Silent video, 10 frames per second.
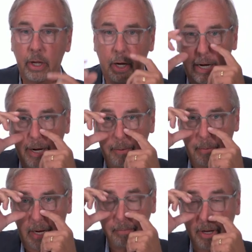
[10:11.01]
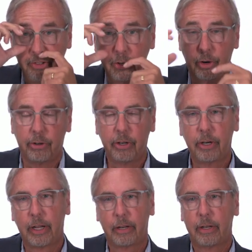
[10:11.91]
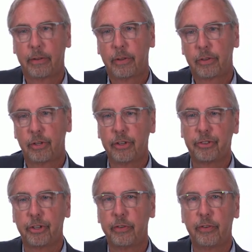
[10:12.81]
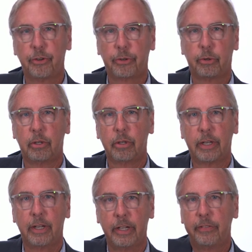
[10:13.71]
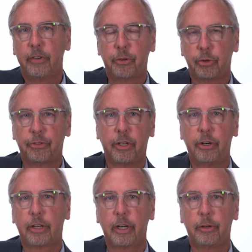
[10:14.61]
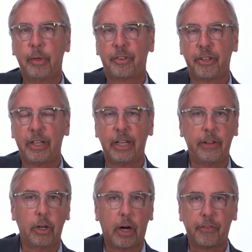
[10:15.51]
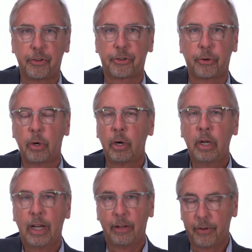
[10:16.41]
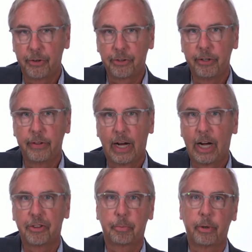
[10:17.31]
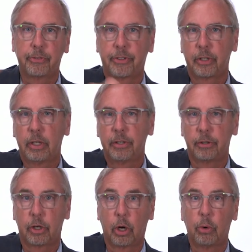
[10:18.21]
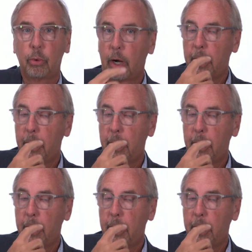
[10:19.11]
I mentioned earlier that to this individual and individuals that you're going to be seeing in the office or eventually in the hospital to go